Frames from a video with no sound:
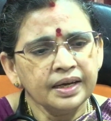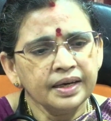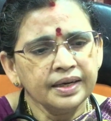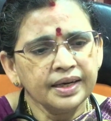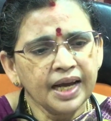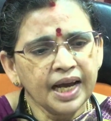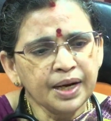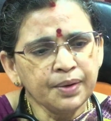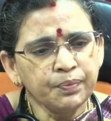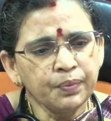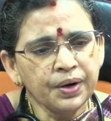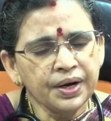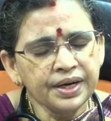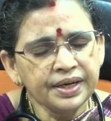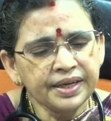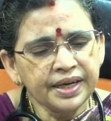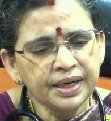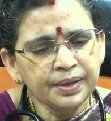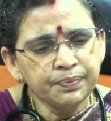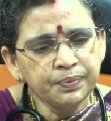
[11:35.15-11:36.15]

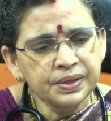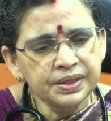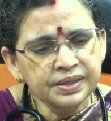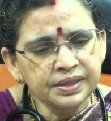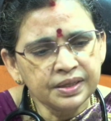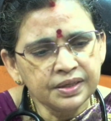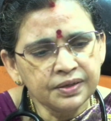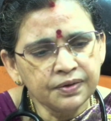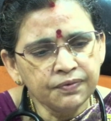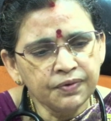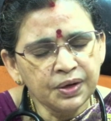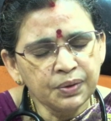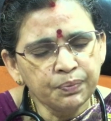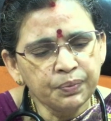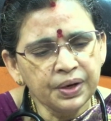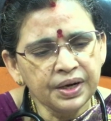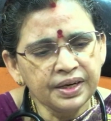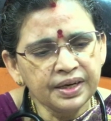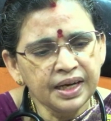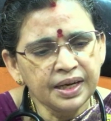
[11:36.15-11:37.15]
9.8% to
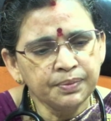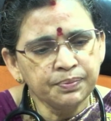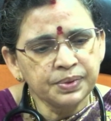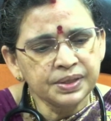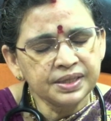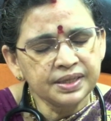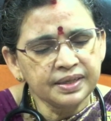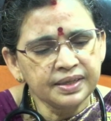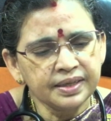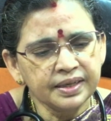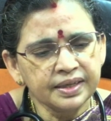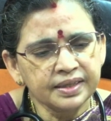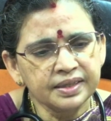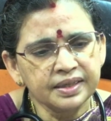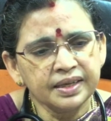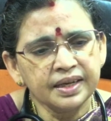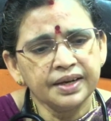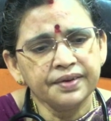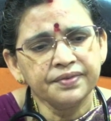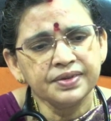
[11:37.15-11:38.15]
1.9% reduction
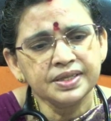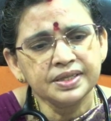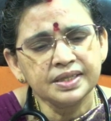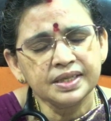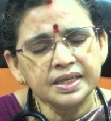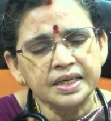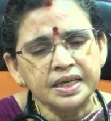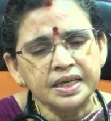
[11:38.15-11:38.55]
A1C,